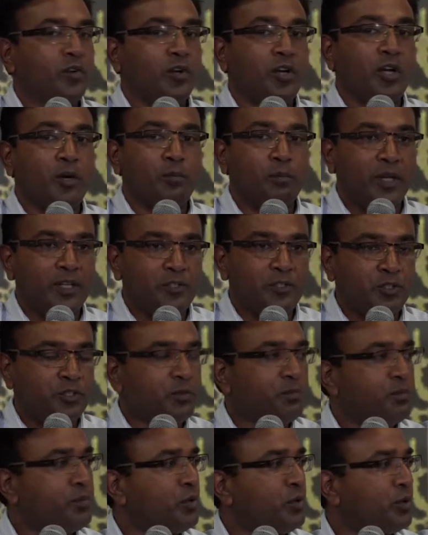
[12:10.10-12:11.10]
We've got our
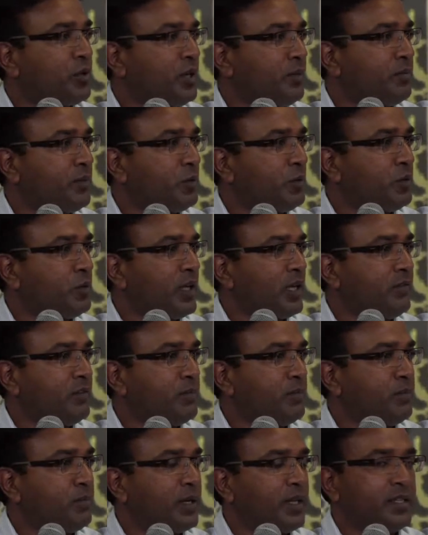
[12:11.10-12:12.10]
mentorship program that we
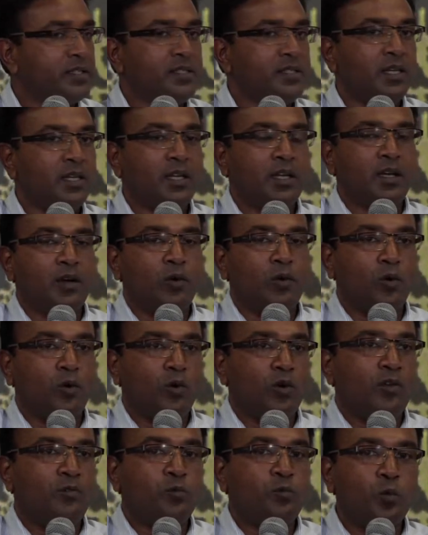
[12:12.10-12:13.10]
have in place,
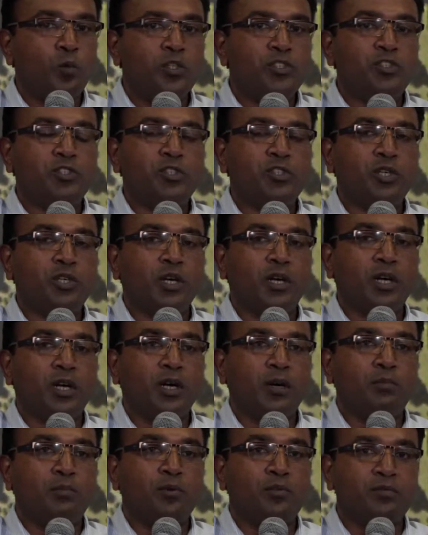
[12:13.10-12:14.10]
all of which
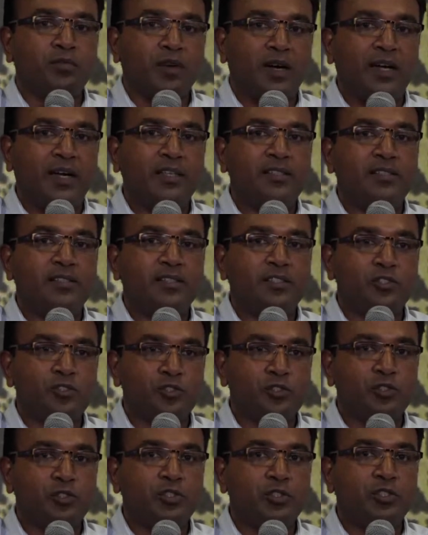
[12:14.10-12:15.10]
provides the
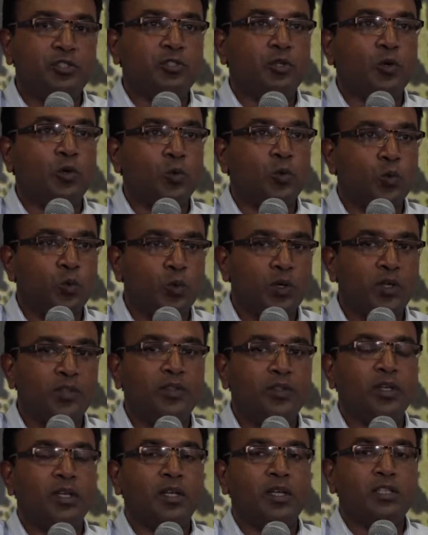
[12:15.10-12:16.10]
student
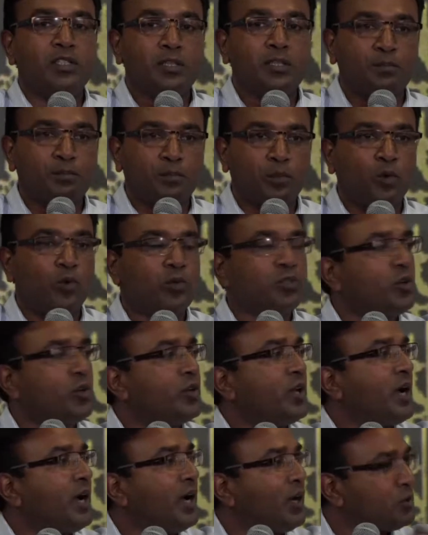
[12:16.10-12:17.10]
with support
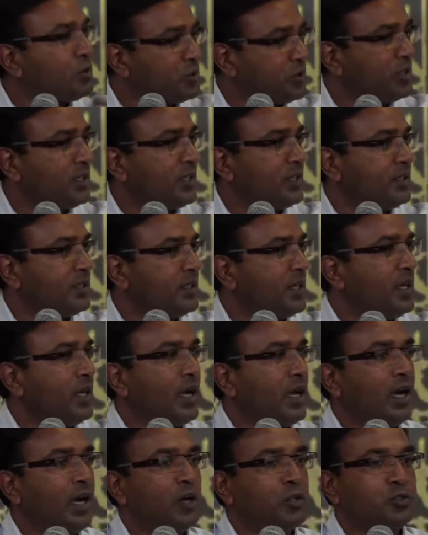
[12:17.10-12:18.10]
on how to learn,
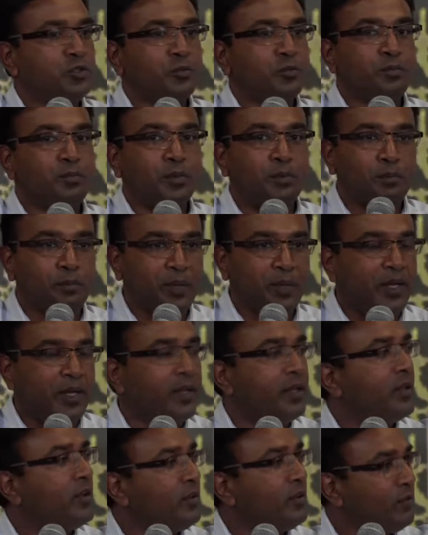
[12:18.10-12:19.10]
how to
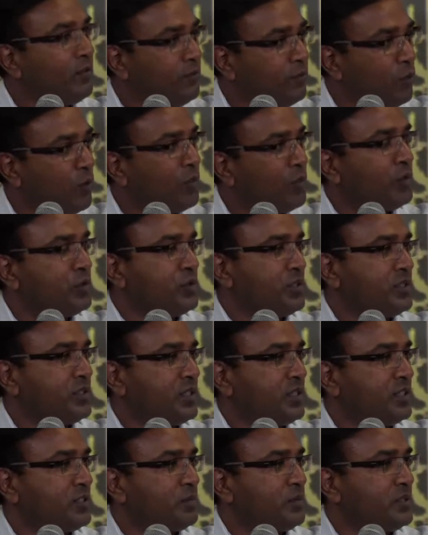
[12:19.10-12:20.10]
prepare for those
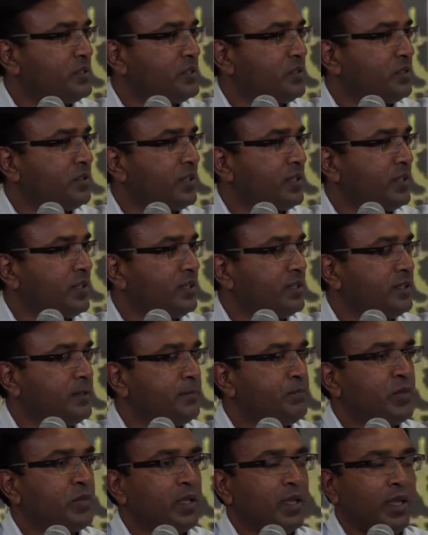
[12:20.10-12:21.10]
assessments on that
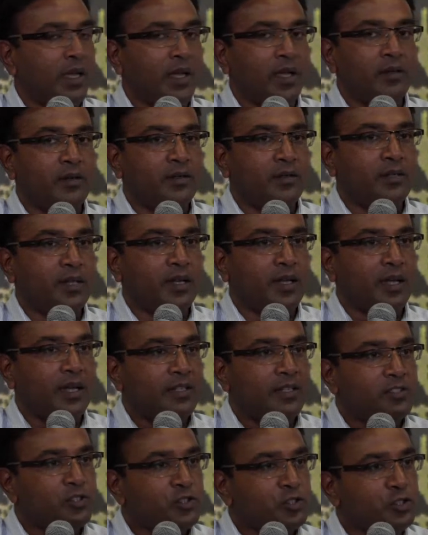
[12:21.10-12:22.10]
end. And
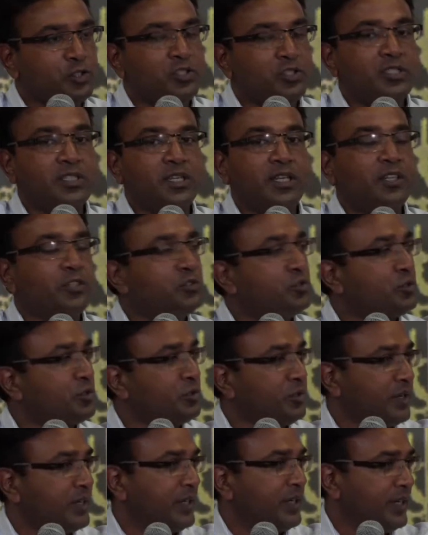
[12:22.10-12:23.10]
as the students get
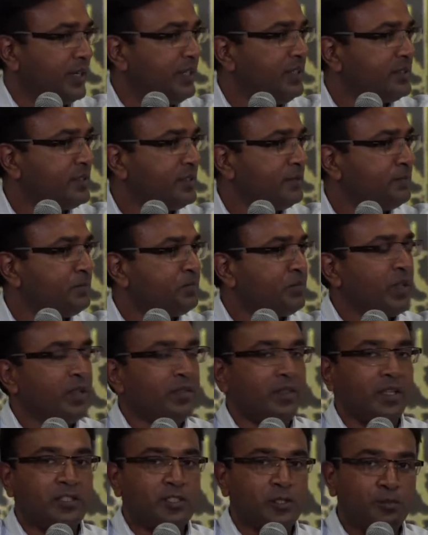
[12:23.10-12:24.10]
into grade 8,
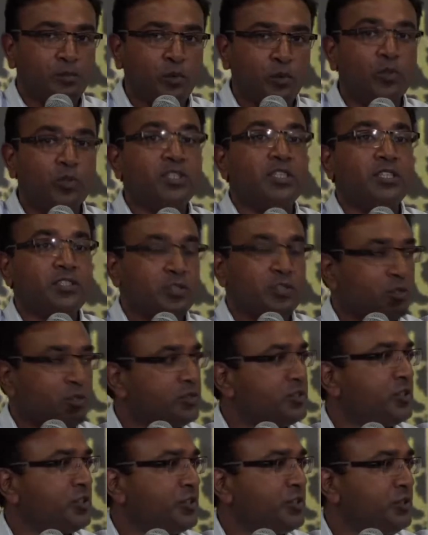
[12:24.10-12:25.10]
that support is
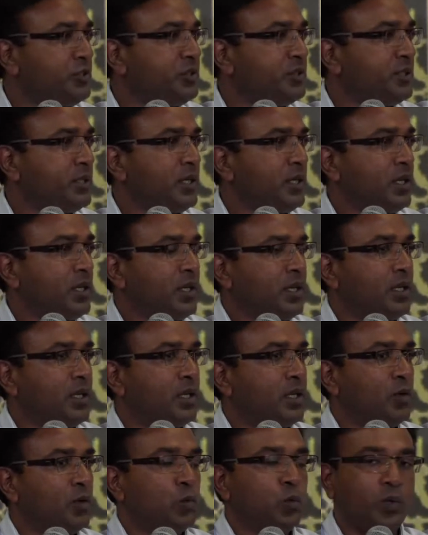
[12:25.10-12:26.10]
continued
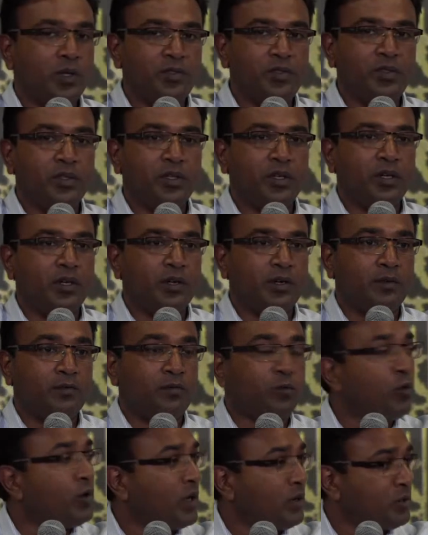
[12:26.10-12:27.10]

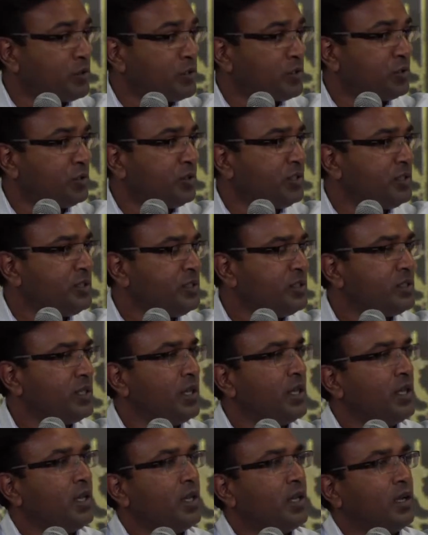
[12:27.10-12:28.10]
for our students.